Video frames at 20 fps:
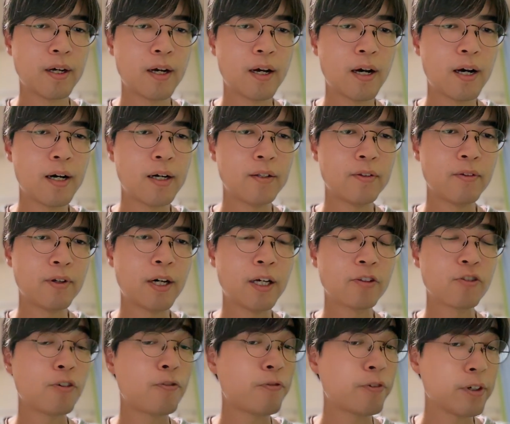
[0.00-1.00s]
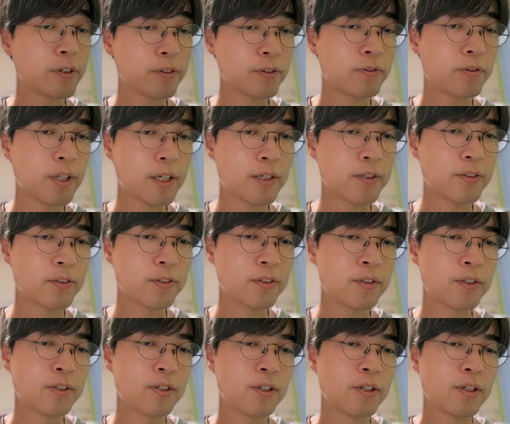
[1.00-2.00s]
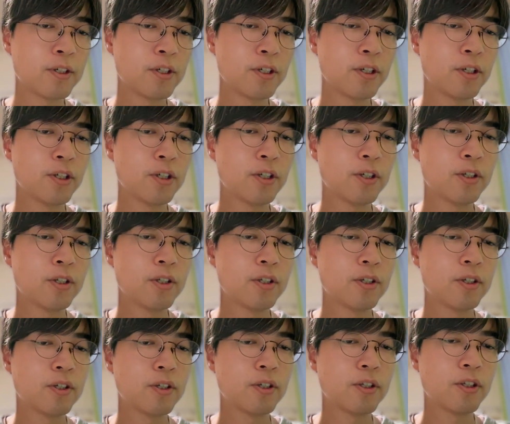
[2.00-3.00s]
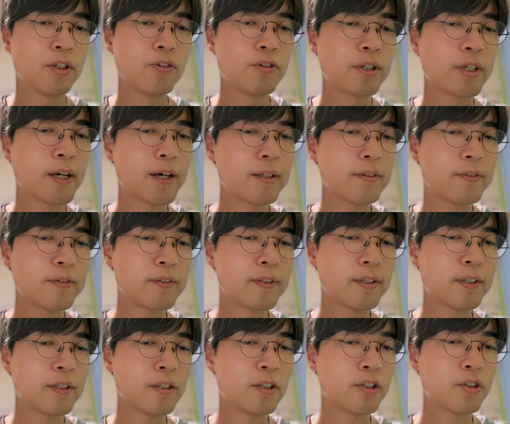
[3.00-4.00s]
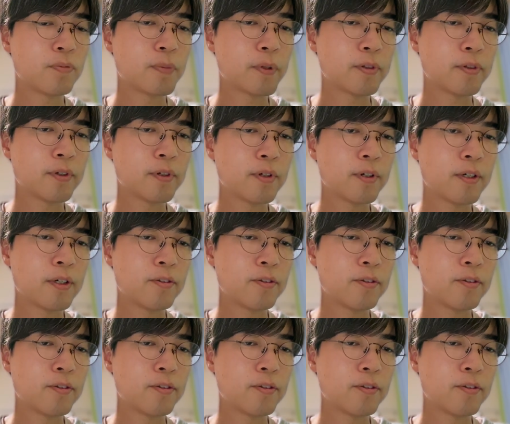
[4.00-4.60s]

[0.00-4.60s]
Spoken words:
And at a first glance, you can't see this pattern